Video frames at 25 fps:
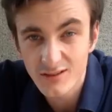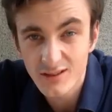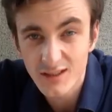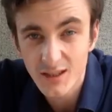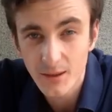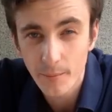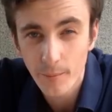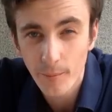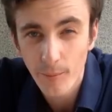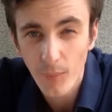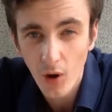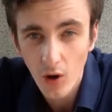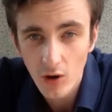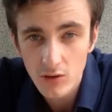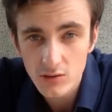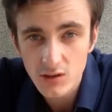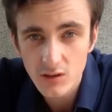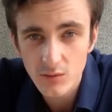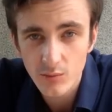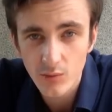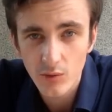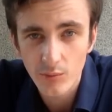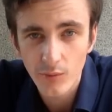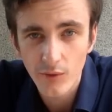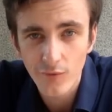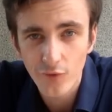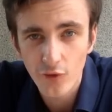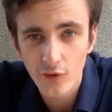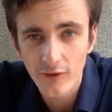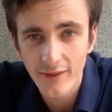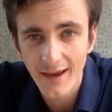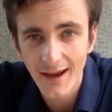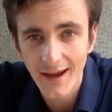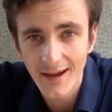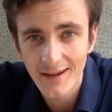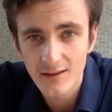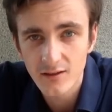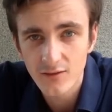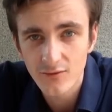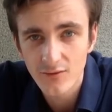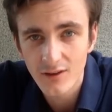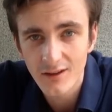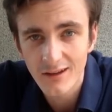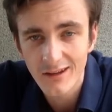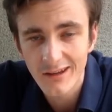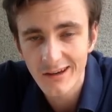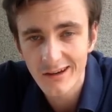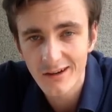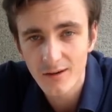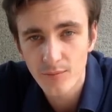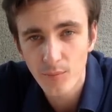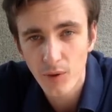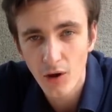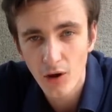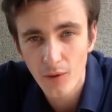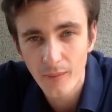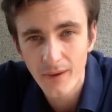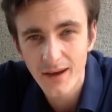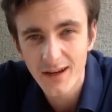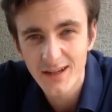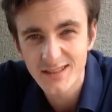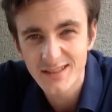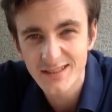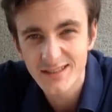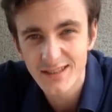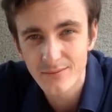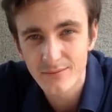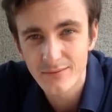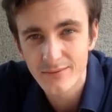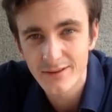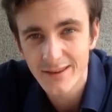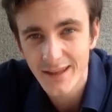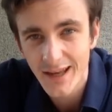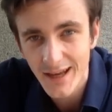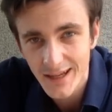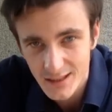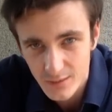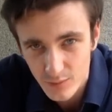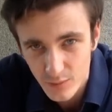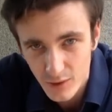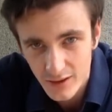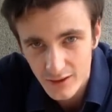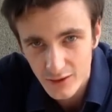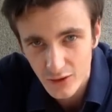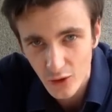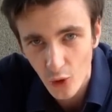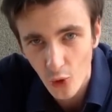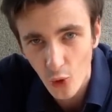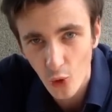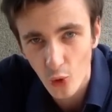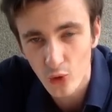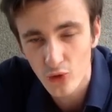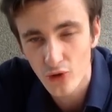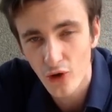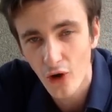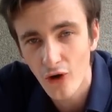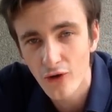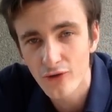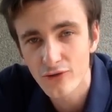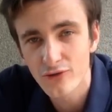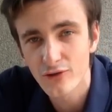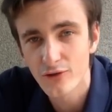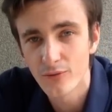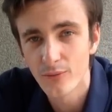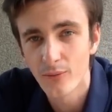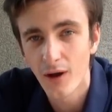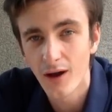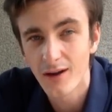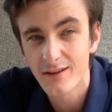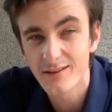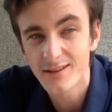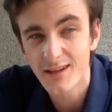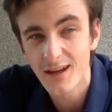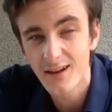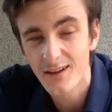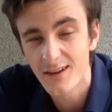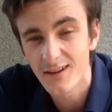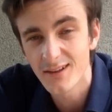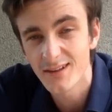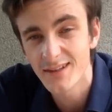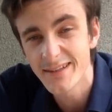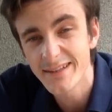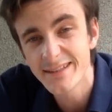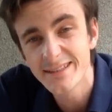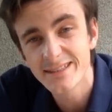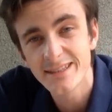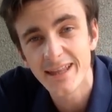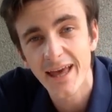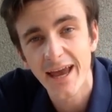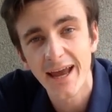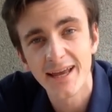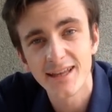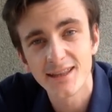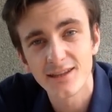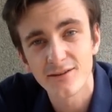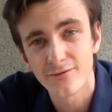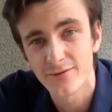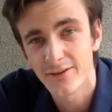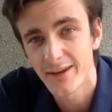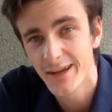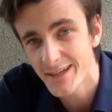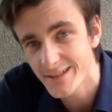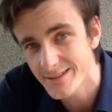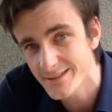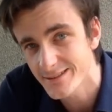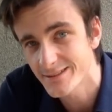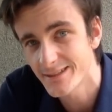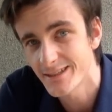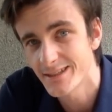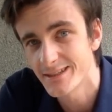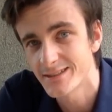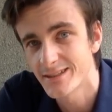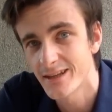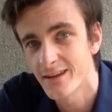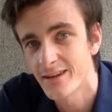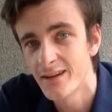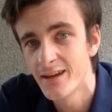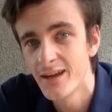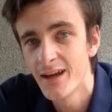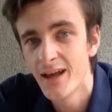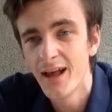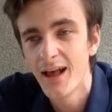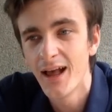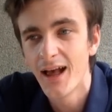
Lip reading: does seem possible before the end of the year, Palmeiras seem desperate to hold on to him until at least the end of next season,